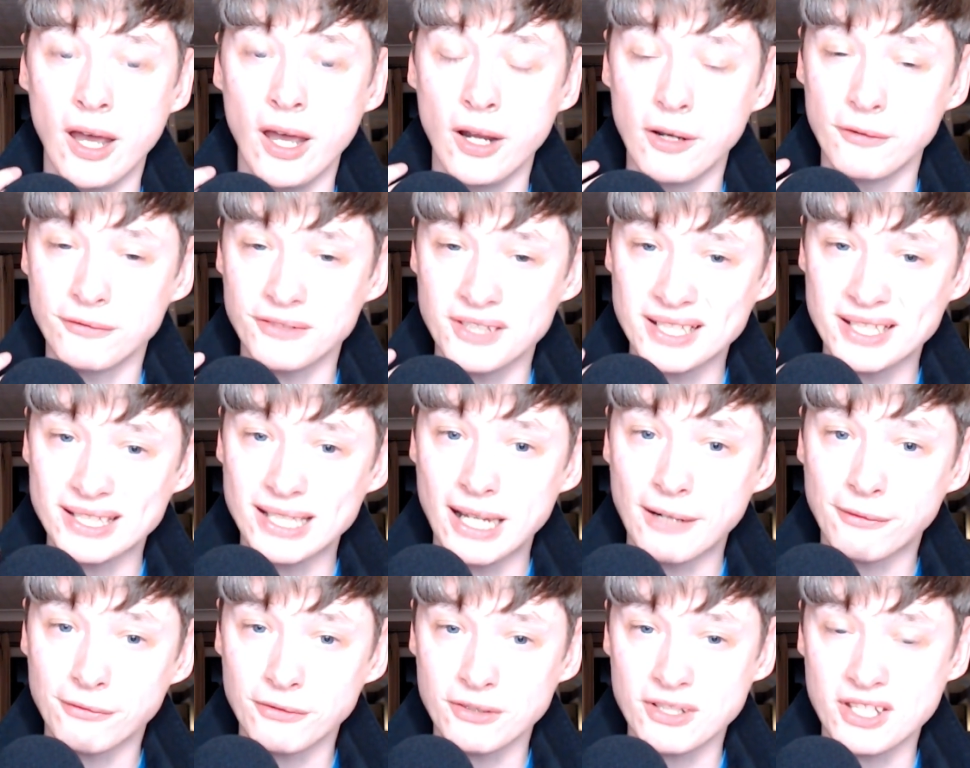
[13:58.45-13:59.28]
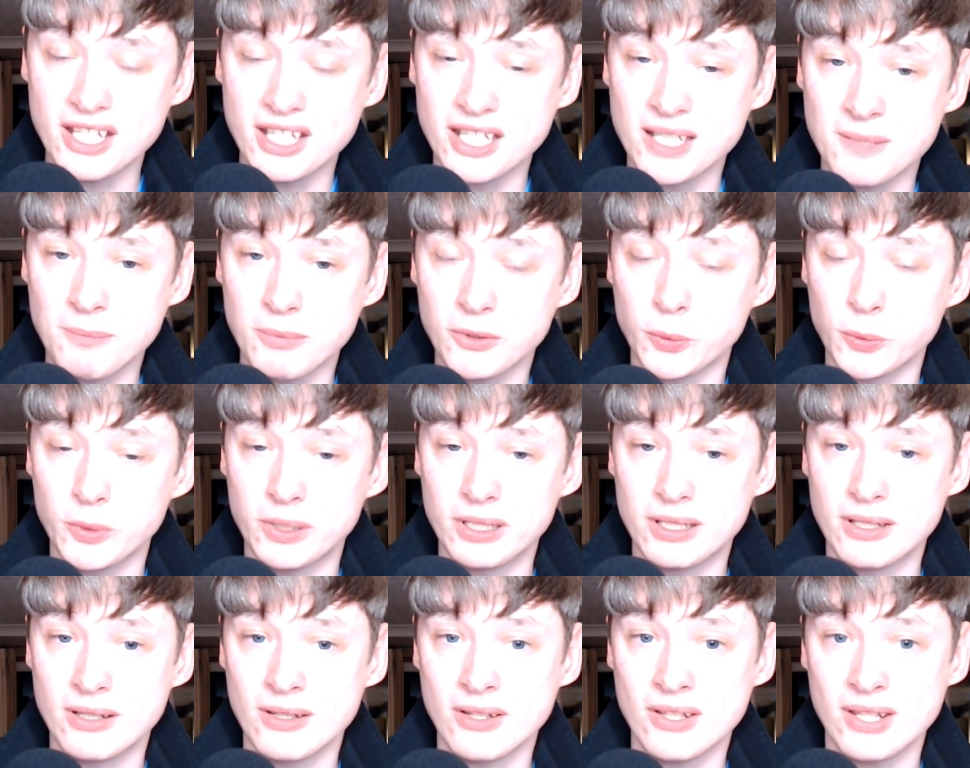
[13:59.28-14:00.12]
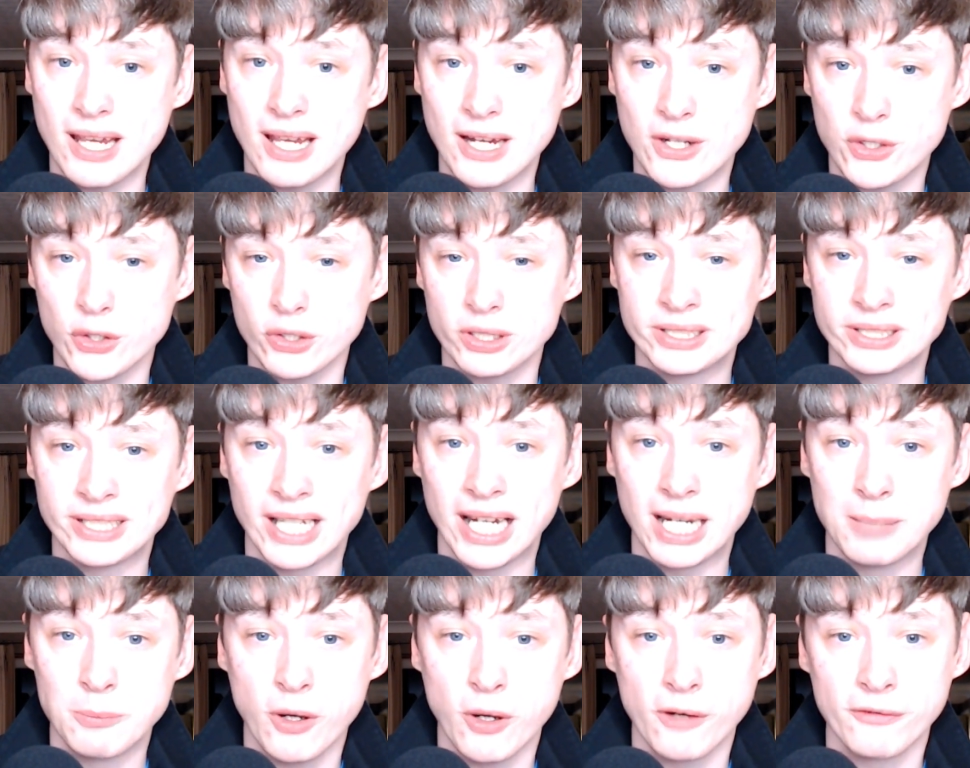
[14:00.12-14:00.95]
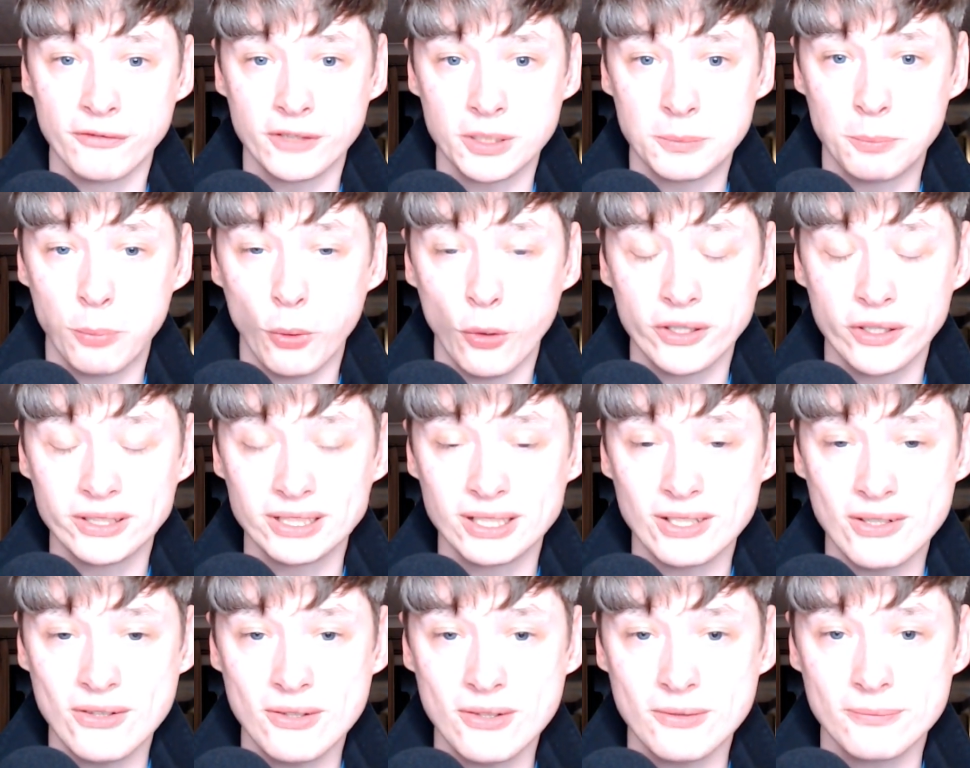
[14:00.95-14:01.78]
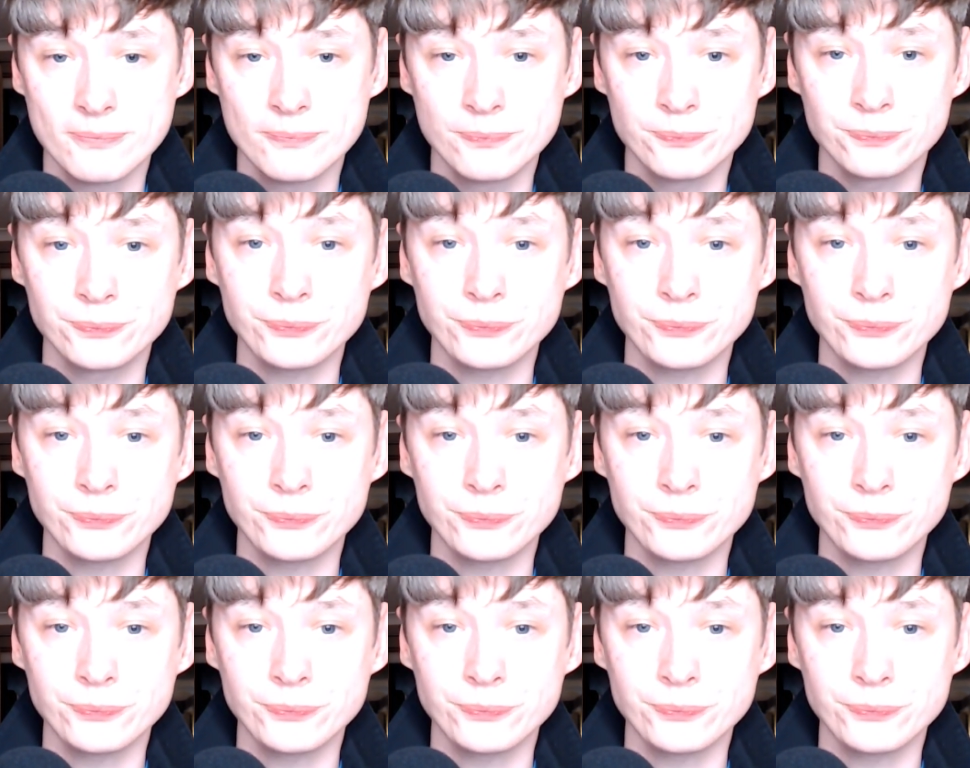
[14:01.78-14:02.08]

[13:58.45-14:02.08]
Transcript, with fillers: and of the differences between sexually dimorphic bodies,